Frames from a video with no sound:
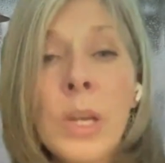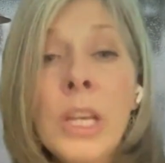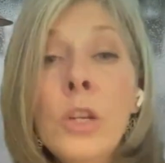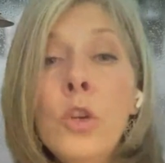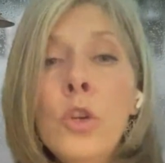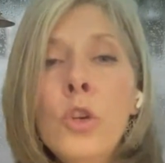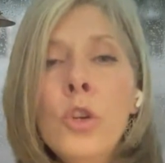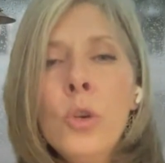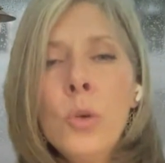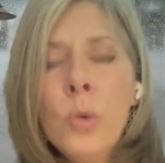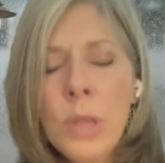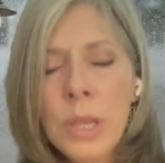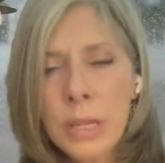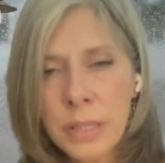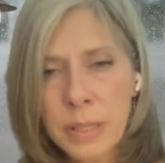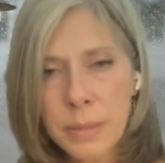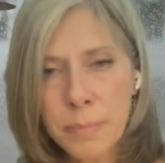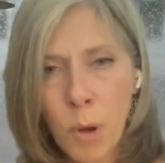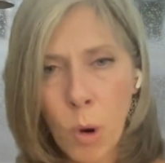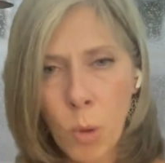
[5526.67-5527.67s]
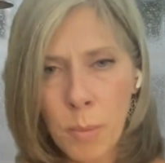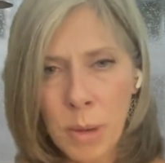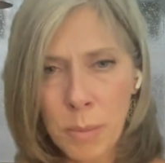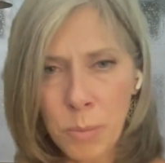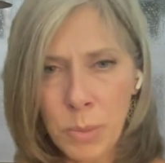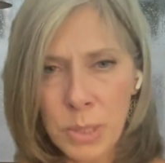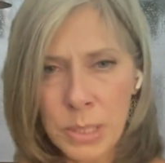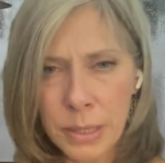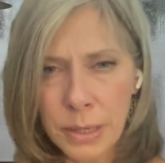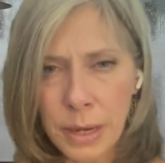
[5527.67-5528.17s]
We knew this
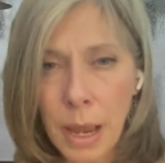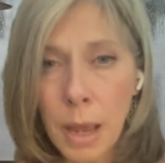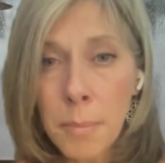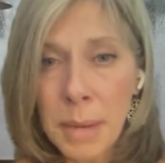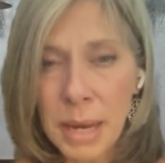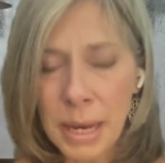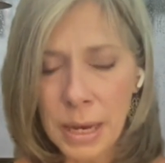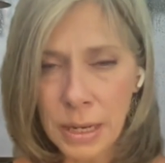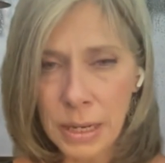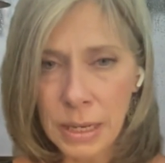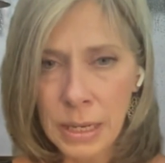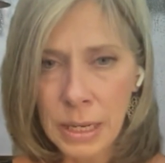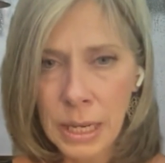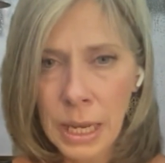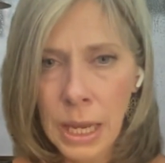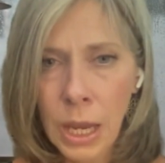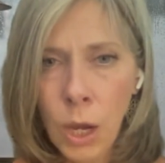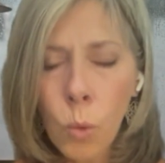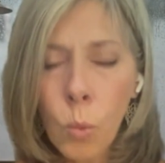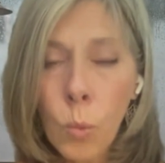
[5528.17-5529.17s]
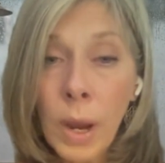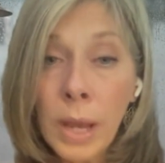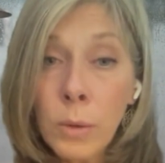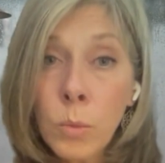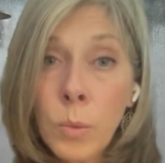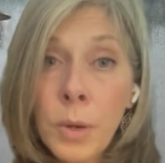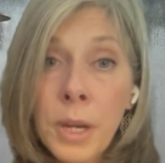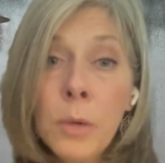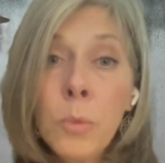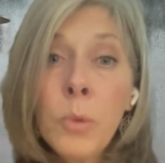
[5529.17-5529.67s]
moment was coming,
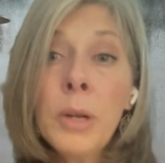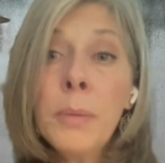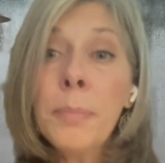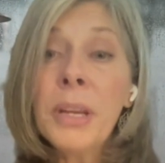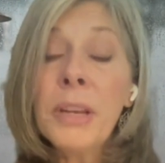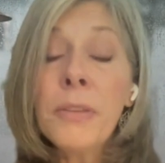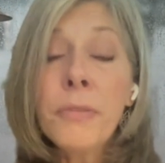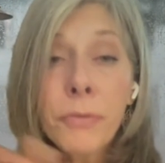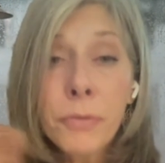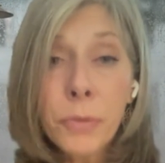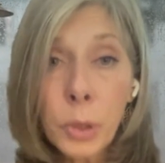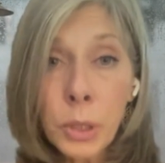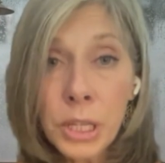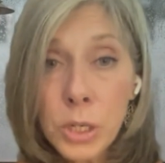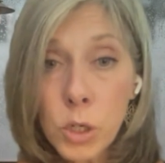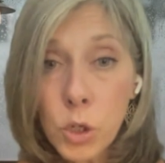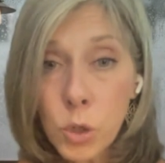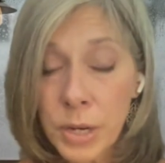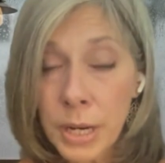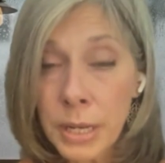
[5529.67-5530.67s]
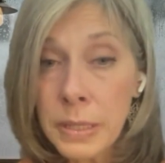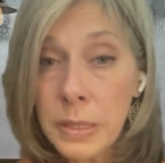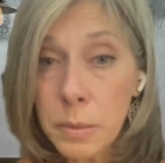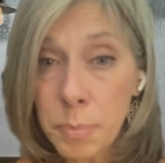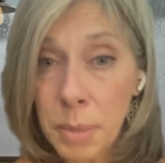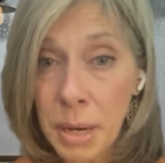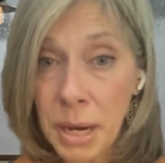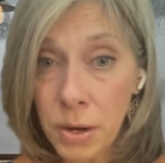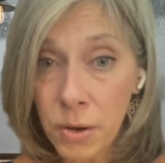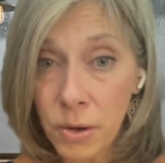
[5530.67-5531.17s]
when we would be fully
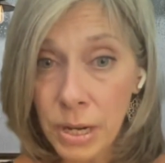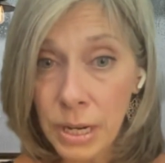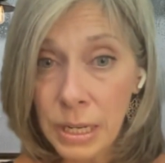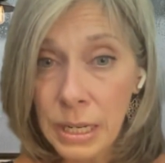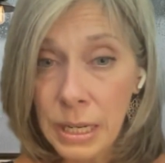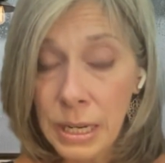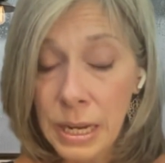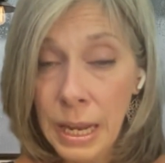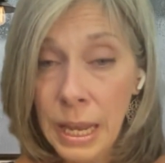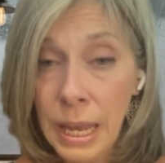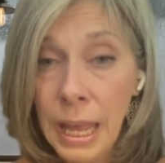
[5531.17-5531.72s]
transparent,